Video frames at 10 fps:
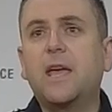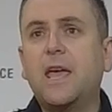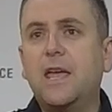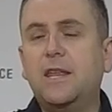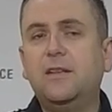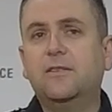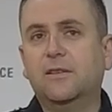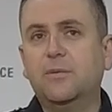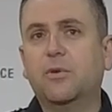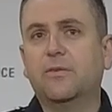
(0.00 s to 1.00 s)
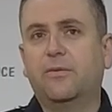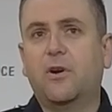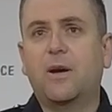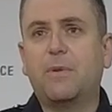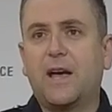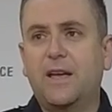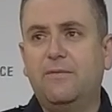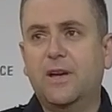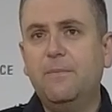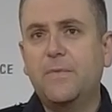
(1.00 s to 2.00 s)
Any deliberate fire
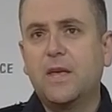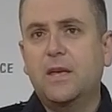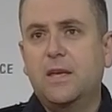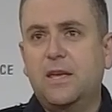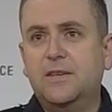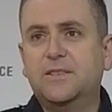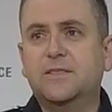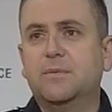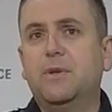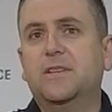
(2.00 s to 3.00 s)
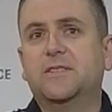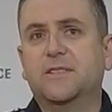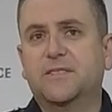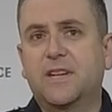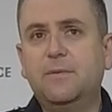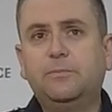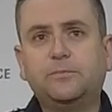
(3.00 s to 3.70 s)
behaviour is, as the Minister said,